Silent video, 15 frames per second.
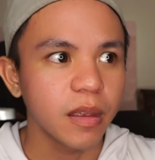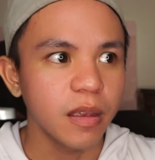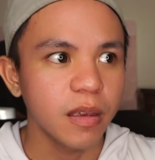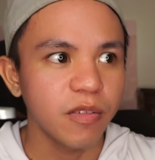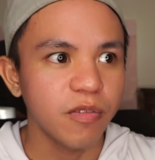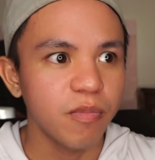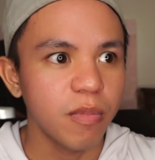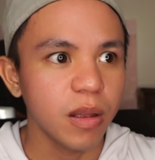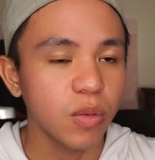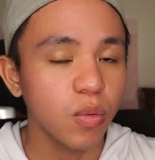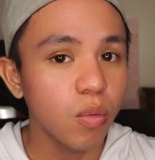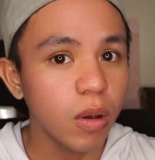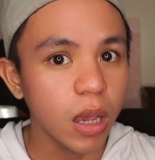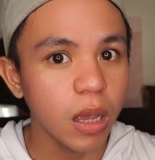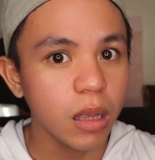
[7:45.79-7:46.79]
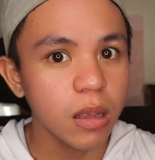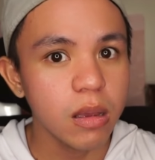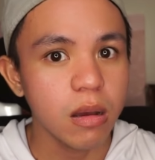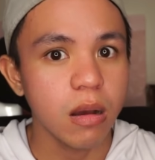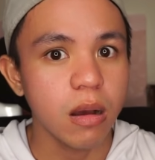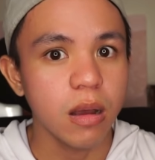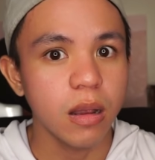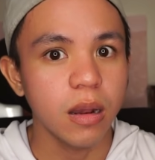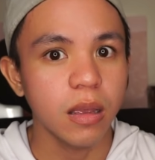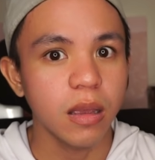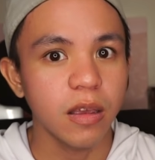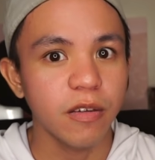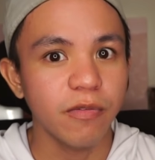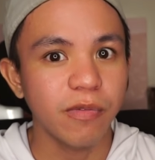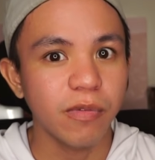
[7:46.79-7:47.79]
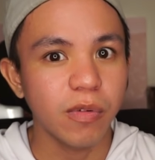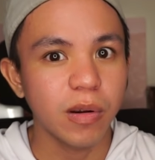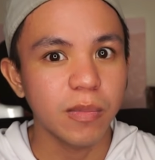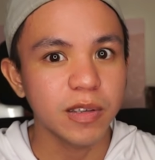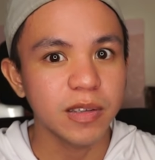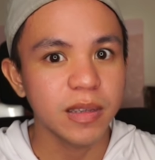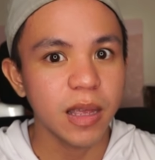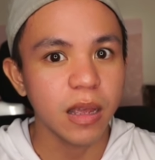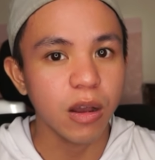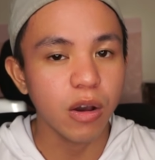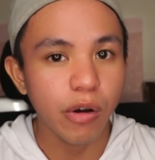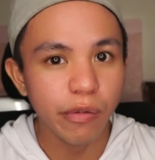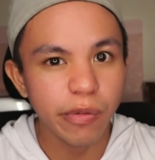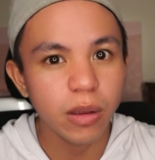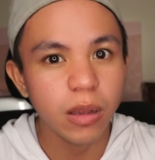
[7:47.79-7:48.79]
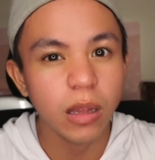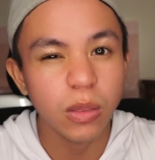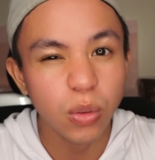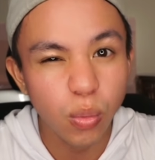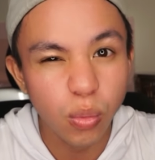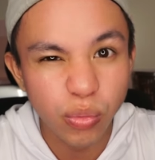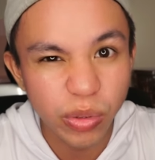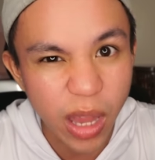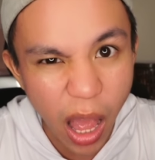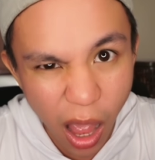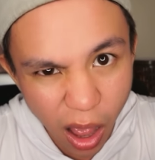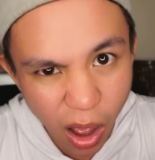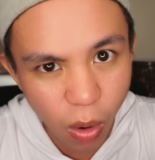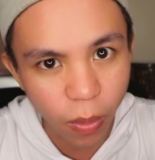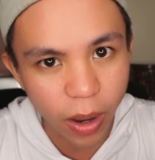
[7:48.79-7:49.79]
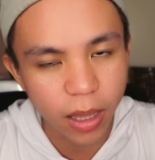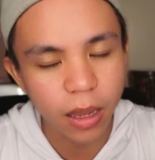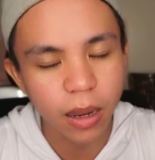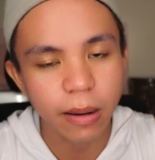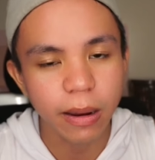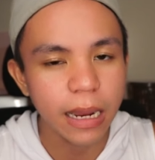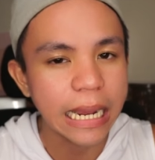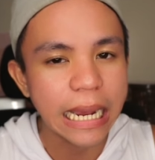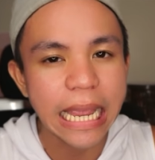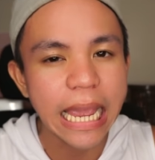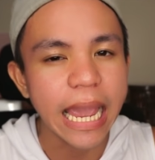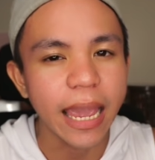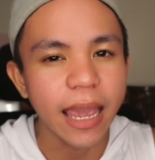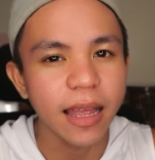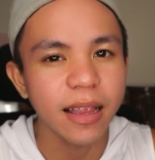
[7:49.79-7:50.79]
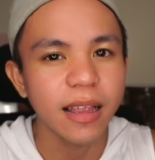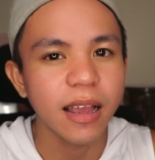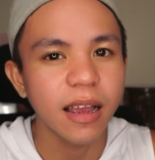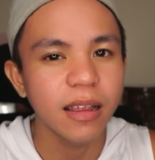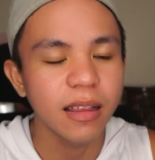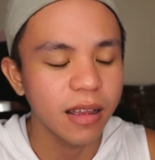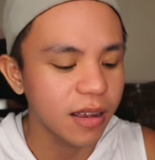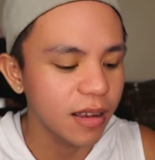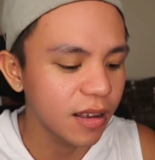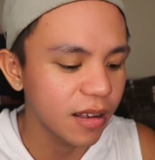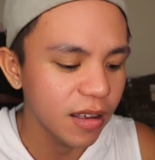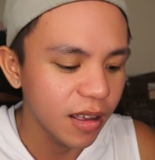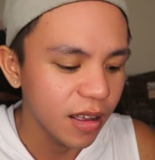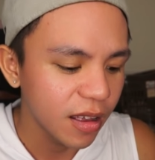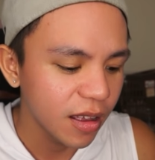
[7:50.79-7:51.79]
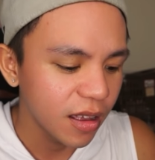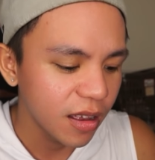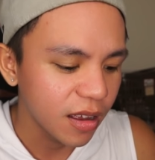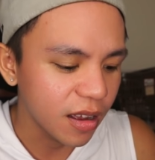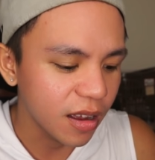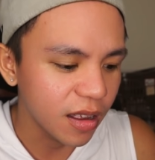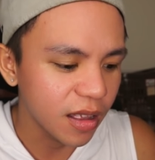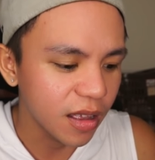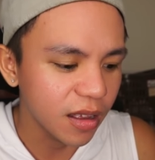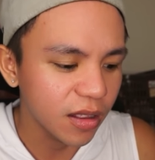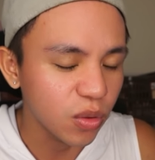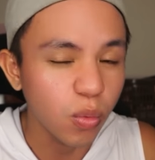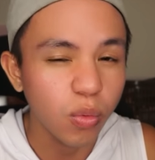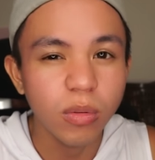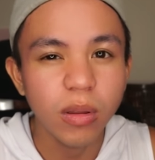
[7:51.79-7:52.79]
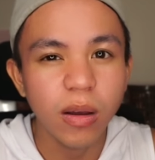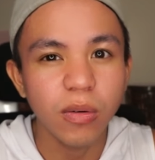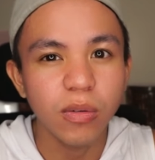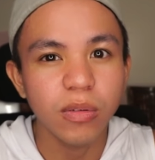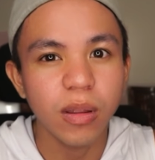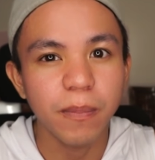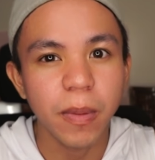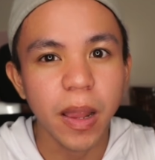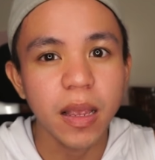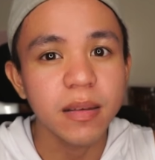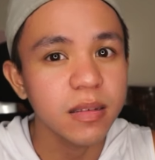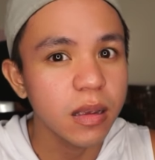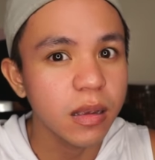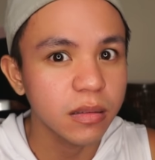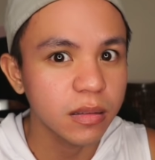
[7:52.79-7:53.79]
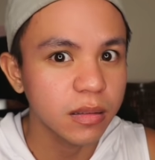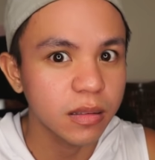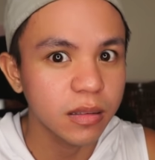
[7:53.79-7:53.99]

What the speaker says: If magdugay ka diha, like if for mistake at overnight tugnaw, and I really hate kanang tugnaw na places.